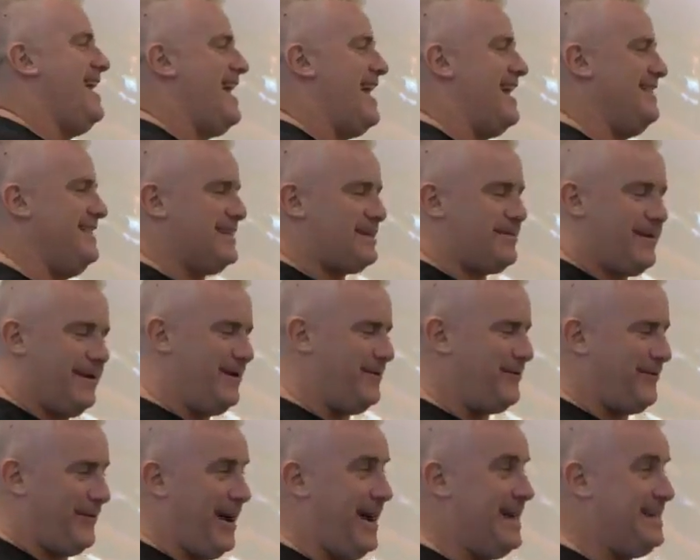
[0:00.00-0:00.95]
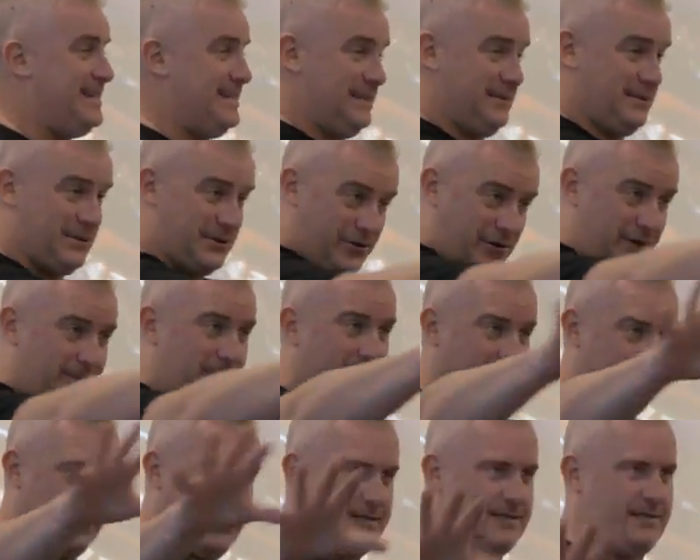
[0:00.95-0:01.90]
And this went on for ages. There was a group
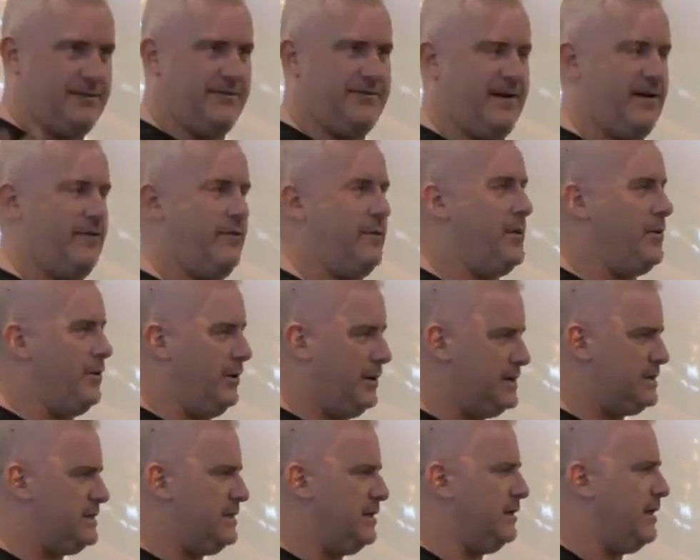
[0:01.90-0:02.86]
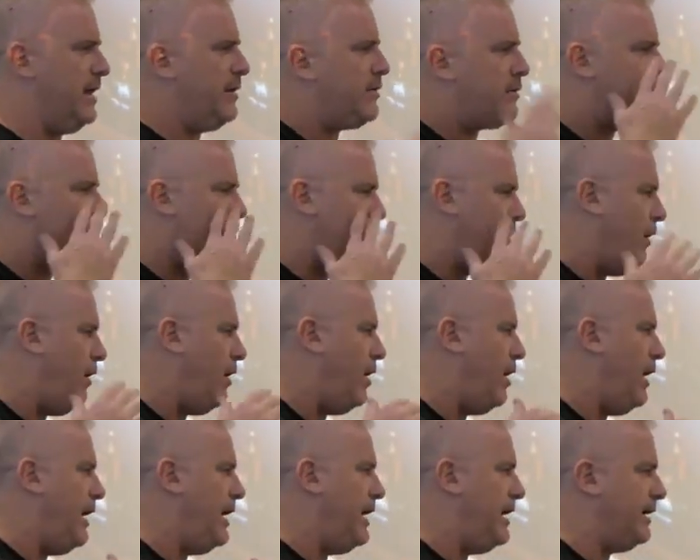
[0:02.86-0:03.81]
like this in front of him who were listening, and they were
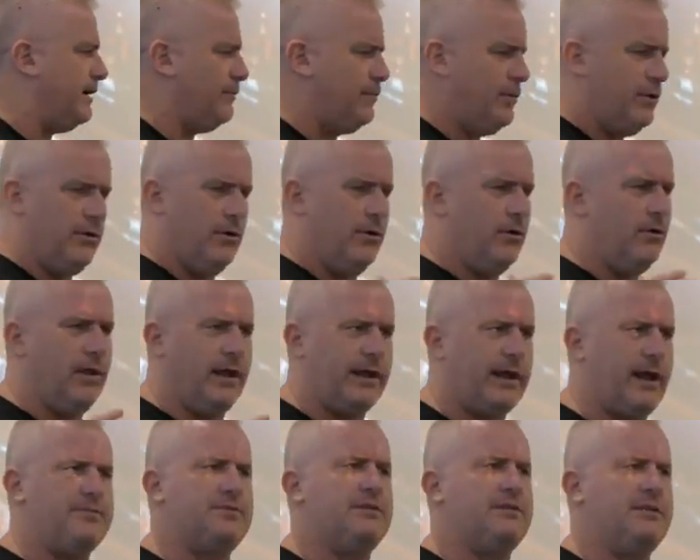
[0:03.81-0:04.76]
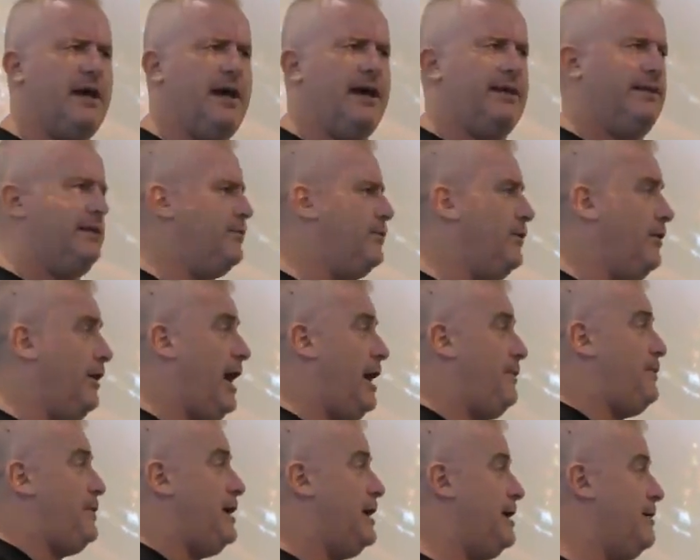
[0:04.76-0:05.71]
crying, and we were all like upset, and they were all
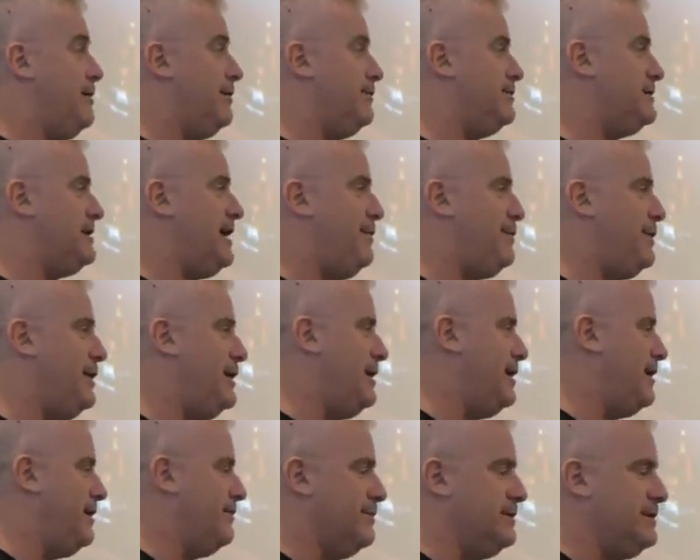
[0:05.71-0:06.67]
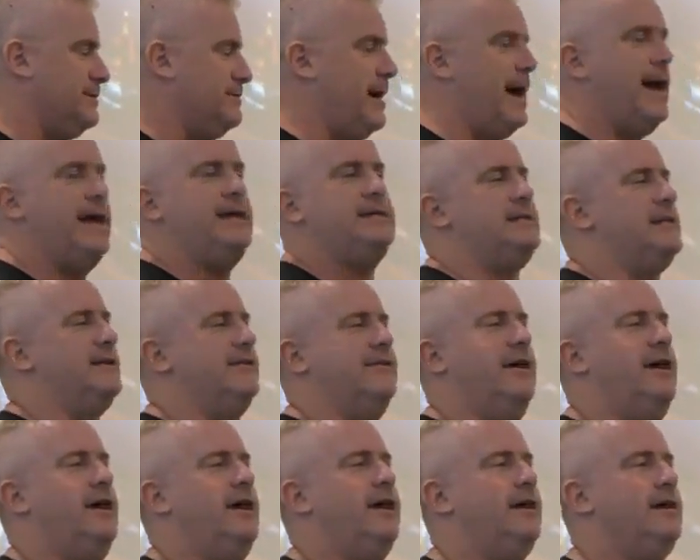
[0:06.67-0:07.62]
happy, and I was happy, and it was amazing,
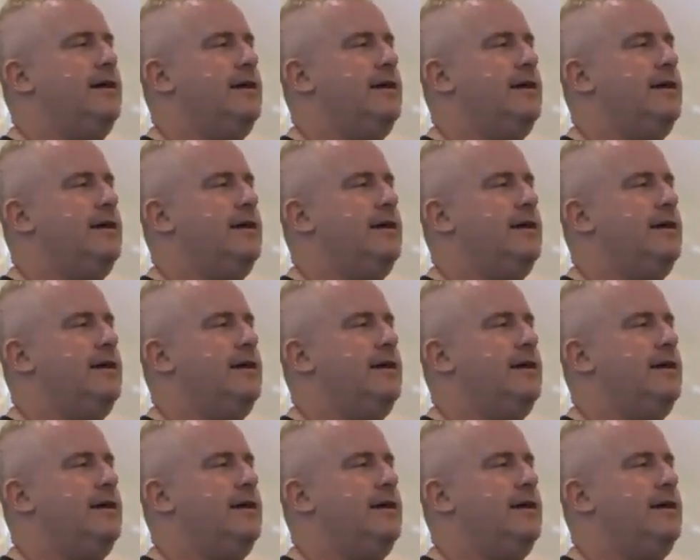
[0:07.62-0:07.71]
right?